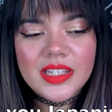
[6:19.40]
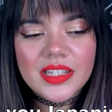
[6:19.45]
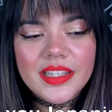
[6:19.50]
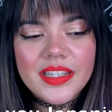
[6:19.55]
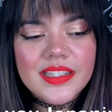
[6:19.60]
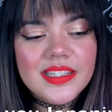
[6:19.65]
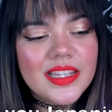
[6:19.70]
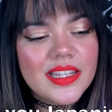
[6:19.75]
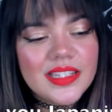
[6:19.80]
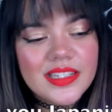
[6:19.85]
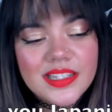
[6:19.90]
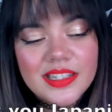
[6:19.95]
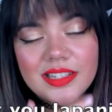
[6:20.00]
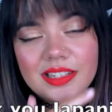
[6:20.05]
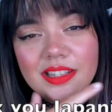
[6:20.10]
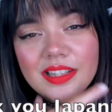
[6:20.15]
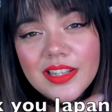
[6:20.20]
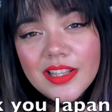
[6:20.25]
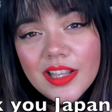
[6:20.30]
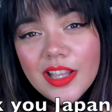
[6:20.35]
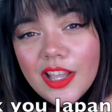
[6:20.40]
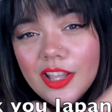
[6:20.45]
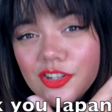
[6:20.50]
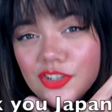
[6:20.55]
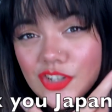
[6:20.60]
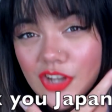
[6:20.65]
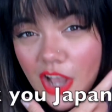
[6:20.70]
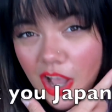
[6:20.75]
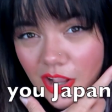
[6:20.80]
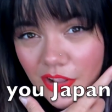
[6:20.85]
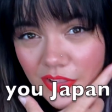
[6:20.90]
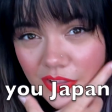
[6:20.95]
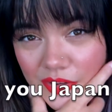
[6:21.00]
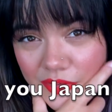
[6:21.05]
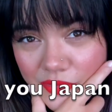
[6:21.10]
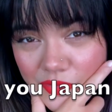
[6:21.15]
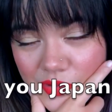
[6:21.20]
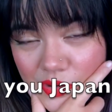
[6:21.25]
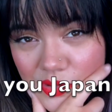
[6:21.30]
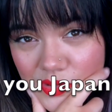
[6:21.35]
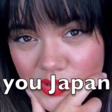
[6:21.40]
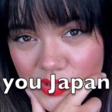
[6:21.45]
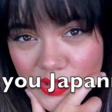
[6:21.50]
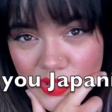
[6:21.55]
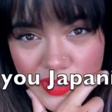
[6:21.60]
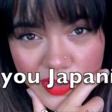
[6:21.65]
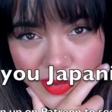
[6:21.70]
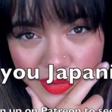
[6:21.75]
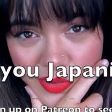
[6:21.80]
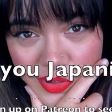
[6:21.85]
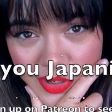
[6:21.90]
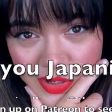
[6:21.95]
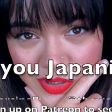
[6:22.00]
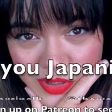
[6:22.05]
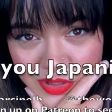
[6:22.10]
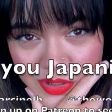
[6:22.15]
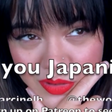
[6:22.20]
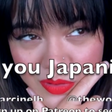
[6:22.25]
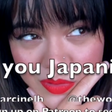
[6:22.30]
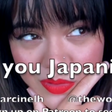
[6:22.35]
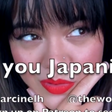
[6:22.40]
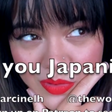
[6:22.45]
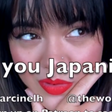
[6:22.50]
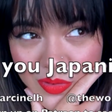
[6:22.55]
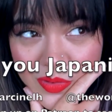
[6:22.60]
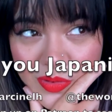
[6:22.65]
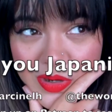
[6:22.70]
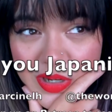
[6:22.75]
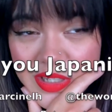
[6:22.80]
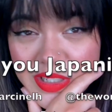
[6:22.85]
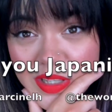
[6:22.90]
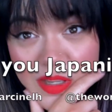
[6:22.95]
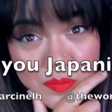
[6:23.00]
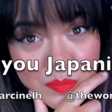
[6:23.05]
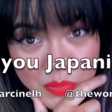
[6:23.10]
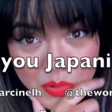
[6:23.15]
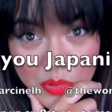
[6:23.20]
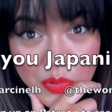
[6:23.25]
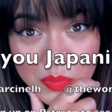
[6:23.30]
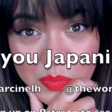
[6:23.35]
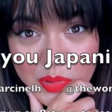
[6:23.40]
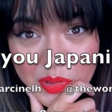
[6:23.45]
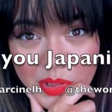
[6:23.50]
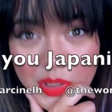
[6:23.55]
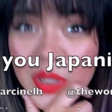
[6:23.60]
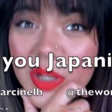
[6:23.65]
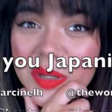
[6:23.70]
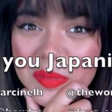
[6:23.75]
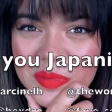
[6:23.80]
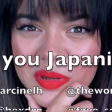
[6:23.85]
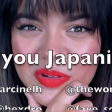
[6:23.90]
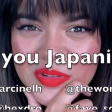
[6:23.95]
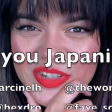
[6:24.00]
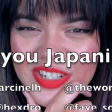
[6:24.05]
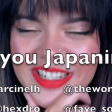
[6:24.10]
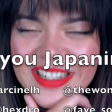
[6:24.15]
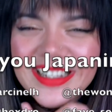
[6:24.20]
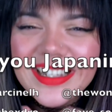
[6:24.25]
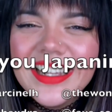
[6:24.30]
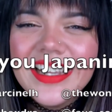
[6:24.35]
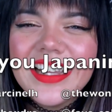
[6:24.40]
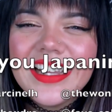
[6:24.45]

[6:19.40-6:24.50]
is it chocolate frozen yogurt or is it poop? emoji.